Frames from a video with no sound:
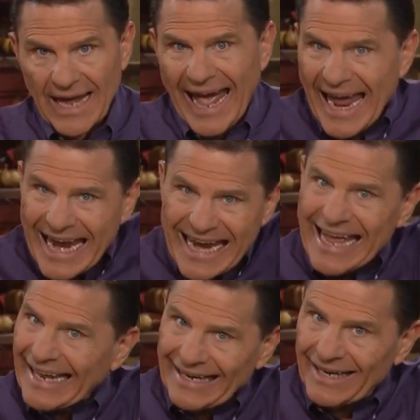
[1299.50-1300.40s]

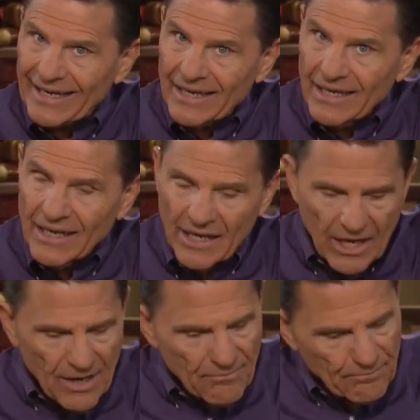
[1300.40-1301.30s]
and
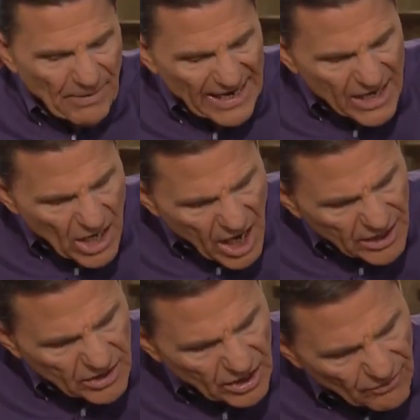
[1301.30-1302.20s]
be
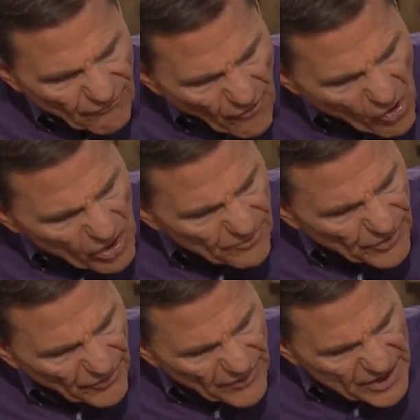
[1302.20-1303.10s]
not conformed
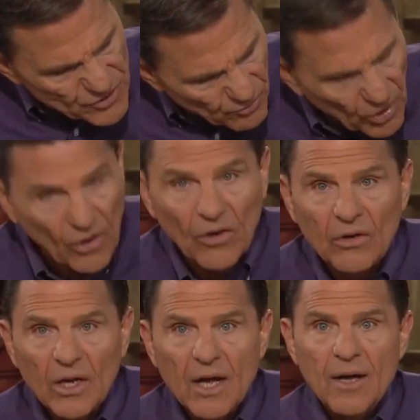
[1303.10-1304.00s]
to this world,
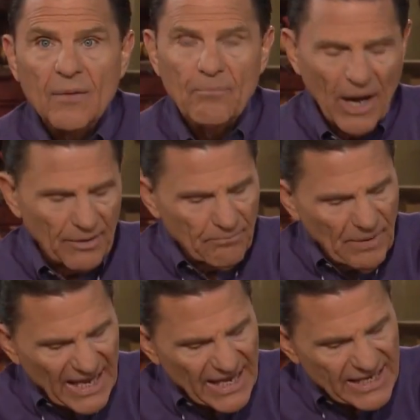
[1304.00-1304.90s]
but
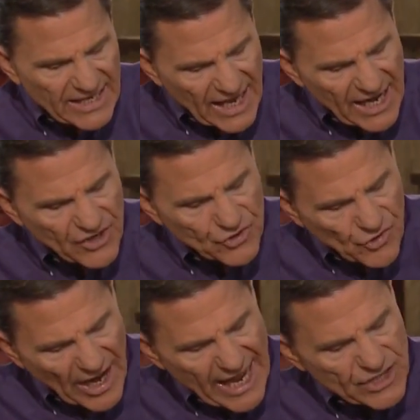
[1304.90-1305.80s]
be ye
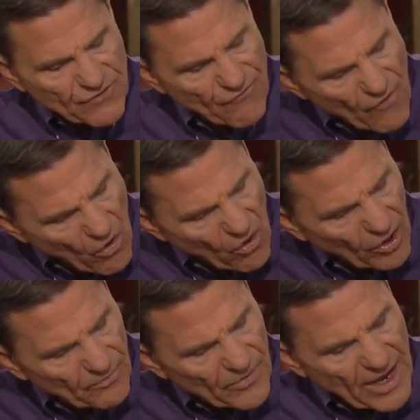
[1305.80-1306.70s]

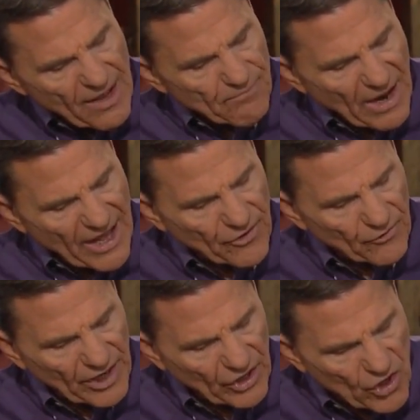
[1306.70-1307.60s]
transformed by the
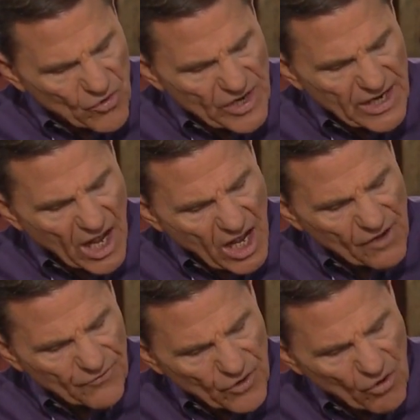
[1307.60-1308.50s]
renewing
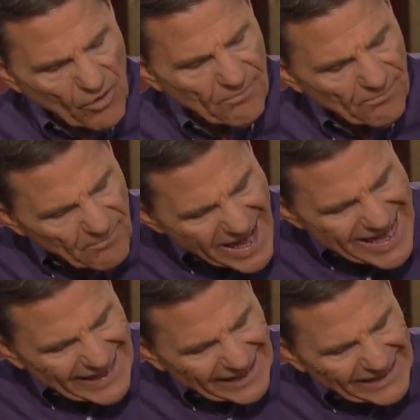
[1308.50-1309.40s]
of your
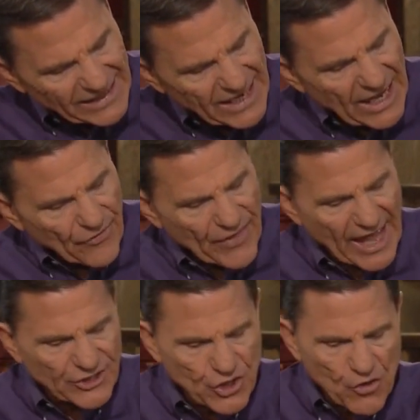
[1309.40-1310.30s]
mind,
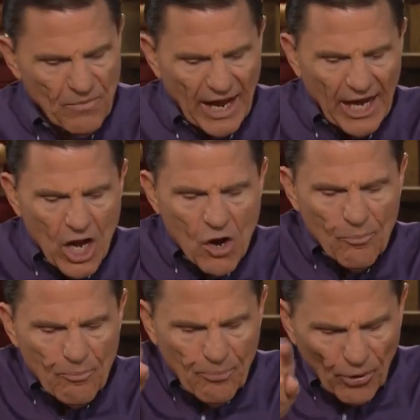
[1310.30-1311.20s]
that you may
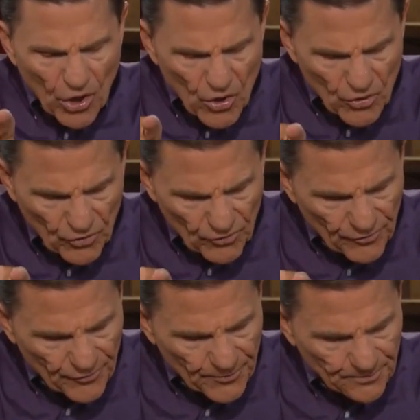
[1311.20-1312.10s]

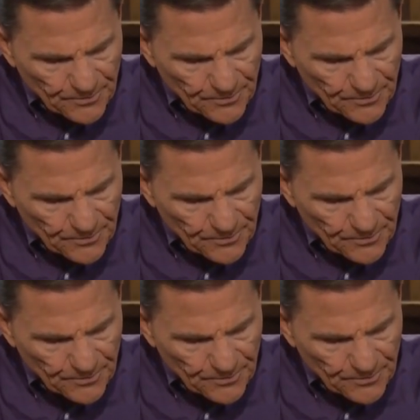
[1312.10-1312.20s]
prove